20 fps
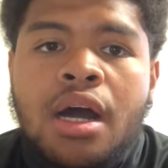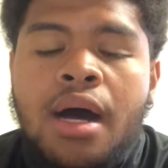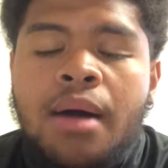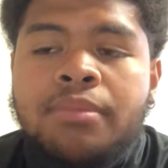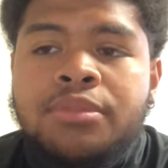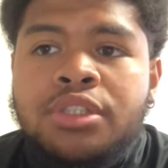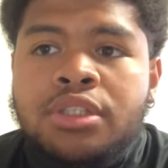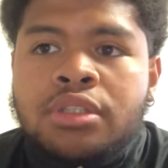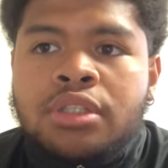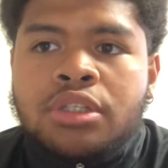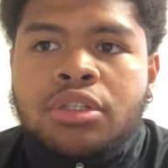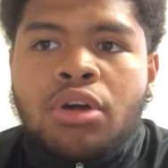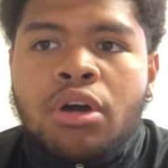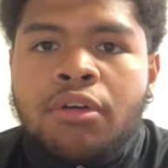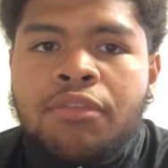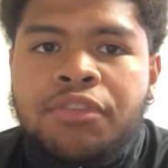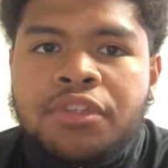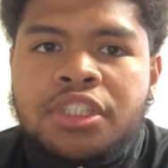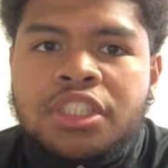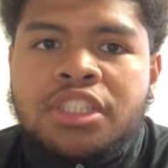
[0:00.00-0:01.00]
So the
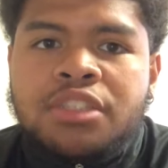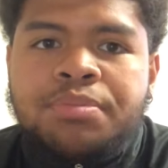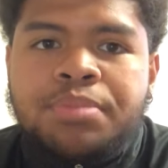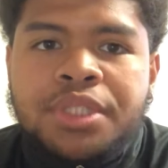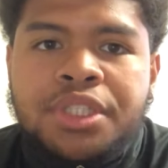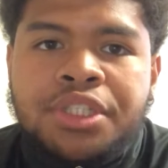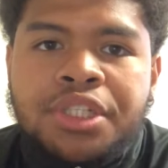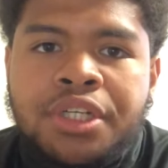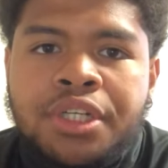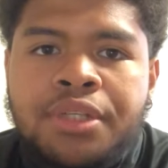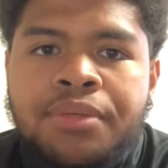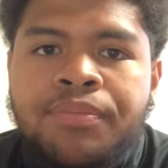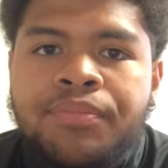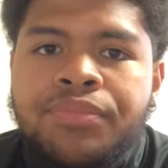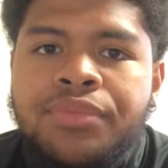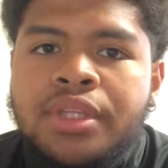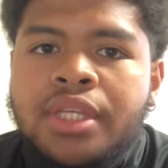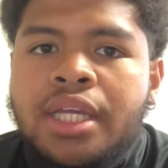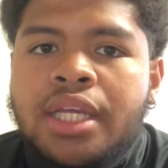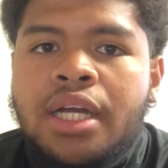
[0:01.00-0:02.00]
goal for the speaker
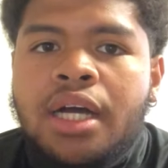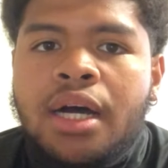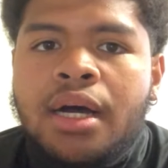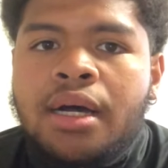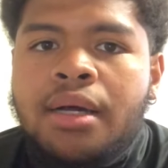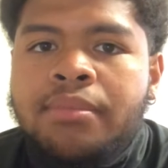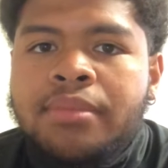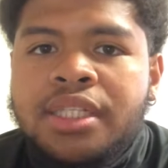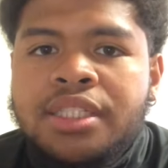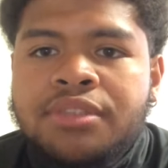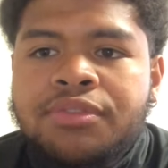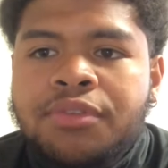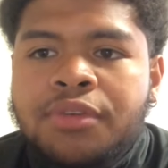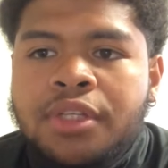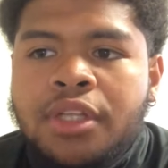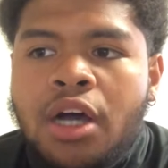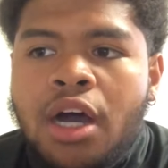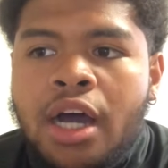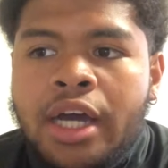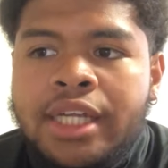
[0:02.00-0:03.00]
is
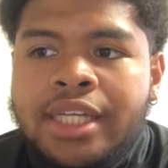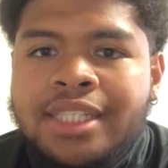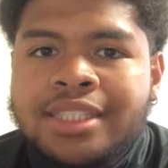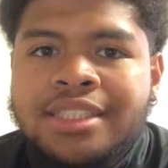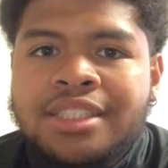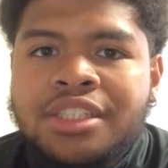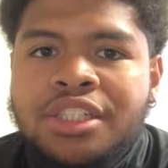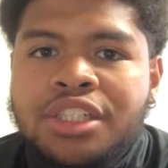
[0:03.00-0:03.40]
for the audience to